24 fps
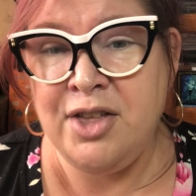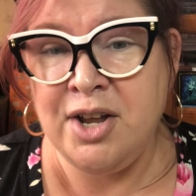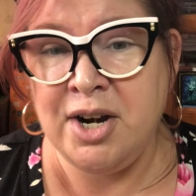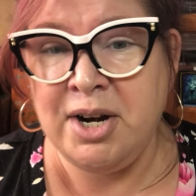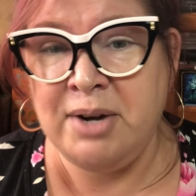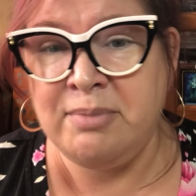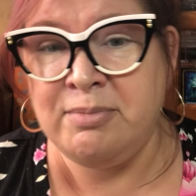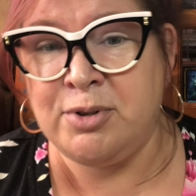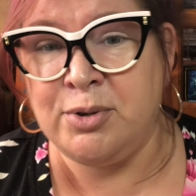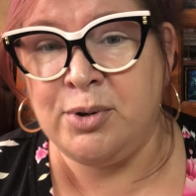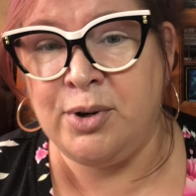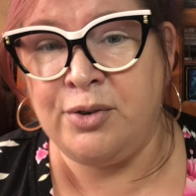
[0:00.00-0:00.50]
that
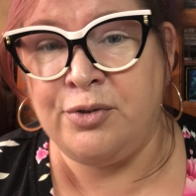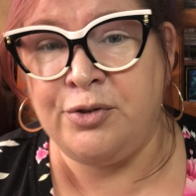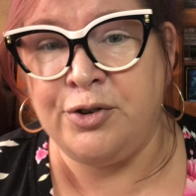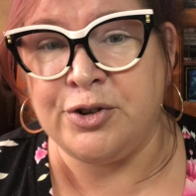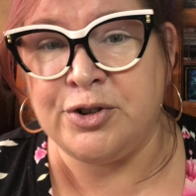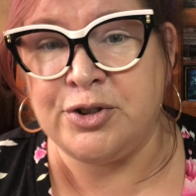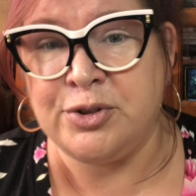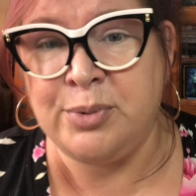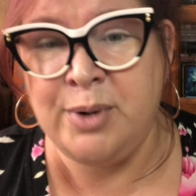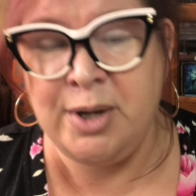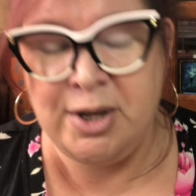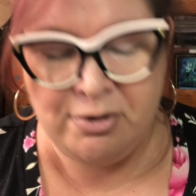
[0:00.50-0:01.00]
I'm doing for
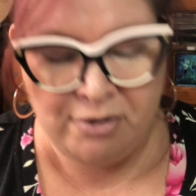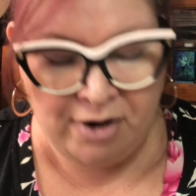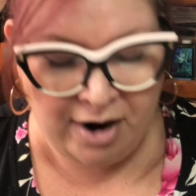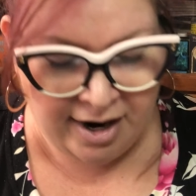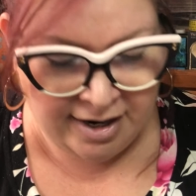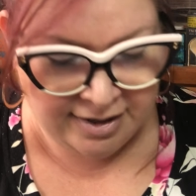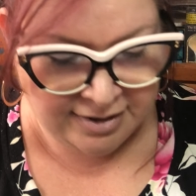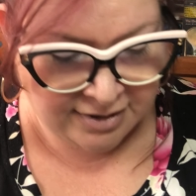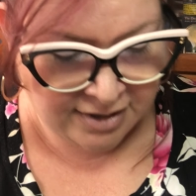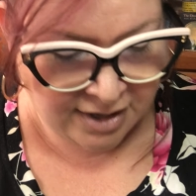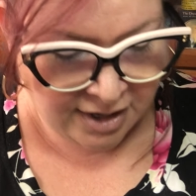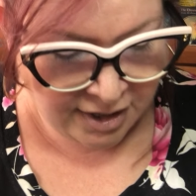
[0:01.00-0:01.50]

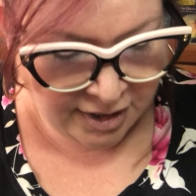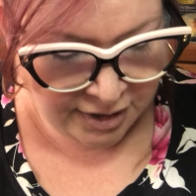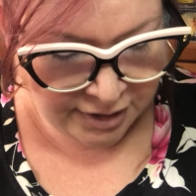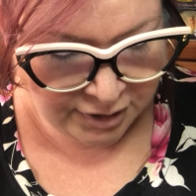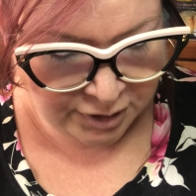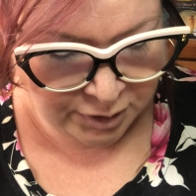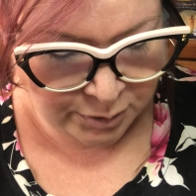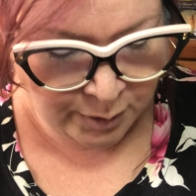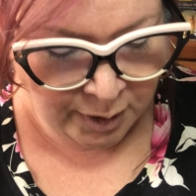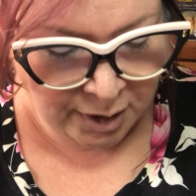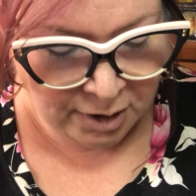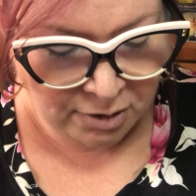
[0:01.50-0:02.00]
sweetgrass.
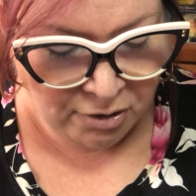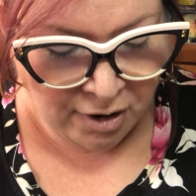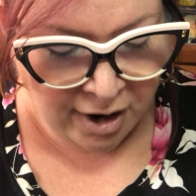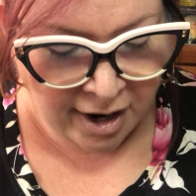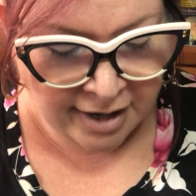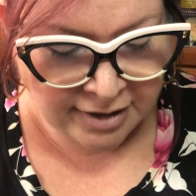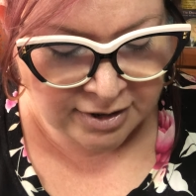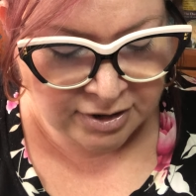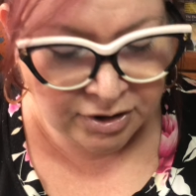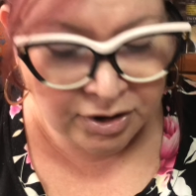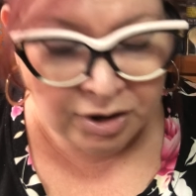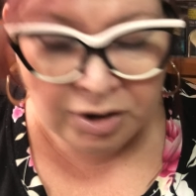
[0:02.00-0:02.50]

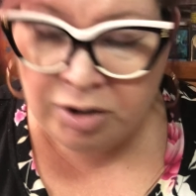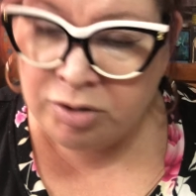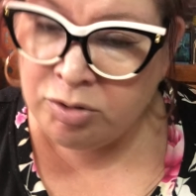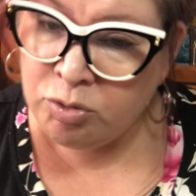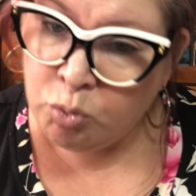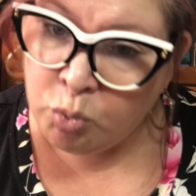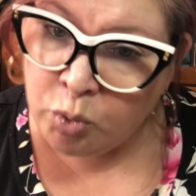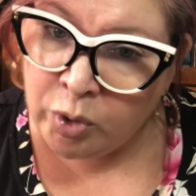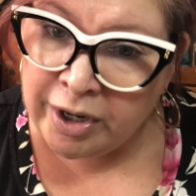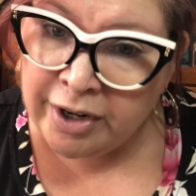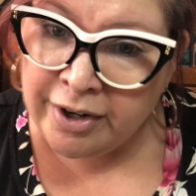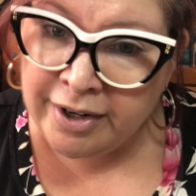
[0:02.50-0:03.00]
Sweetgrass,
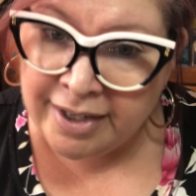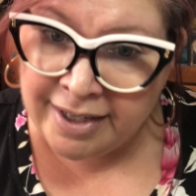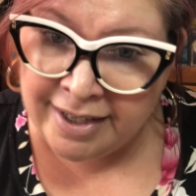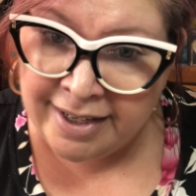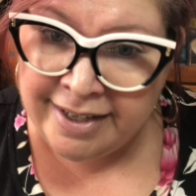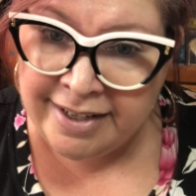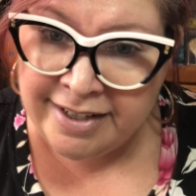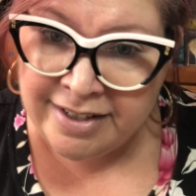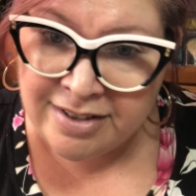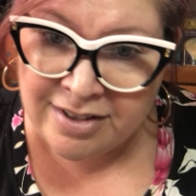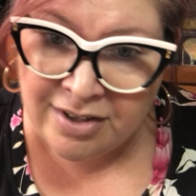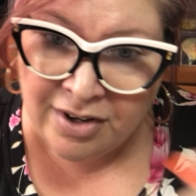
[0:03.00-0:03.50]
where it
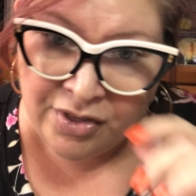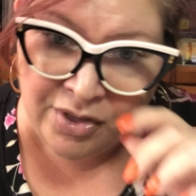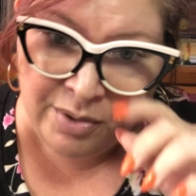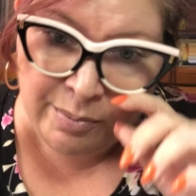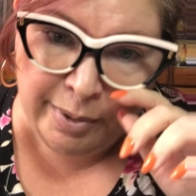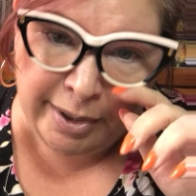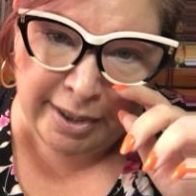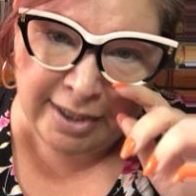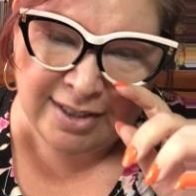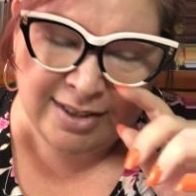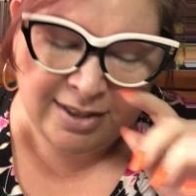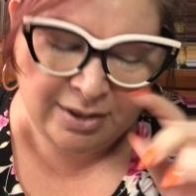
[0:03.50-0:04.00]
is on the
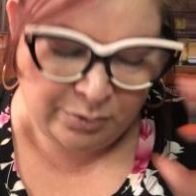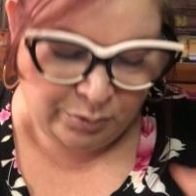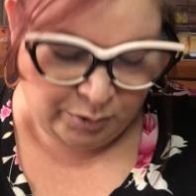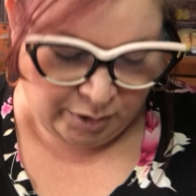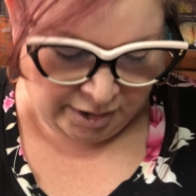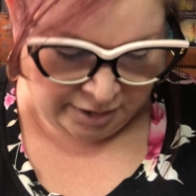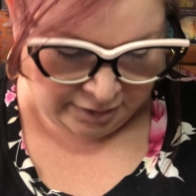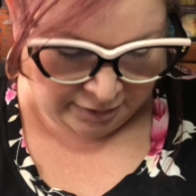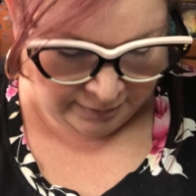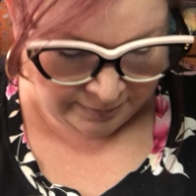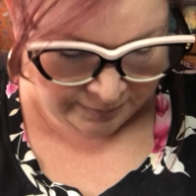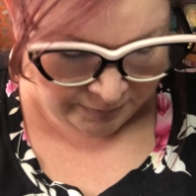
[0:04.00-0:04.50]
medicine
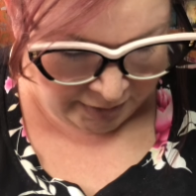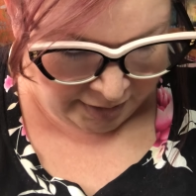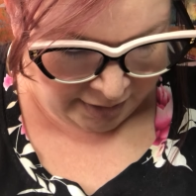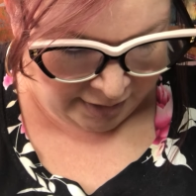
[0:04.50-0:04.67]
wheel,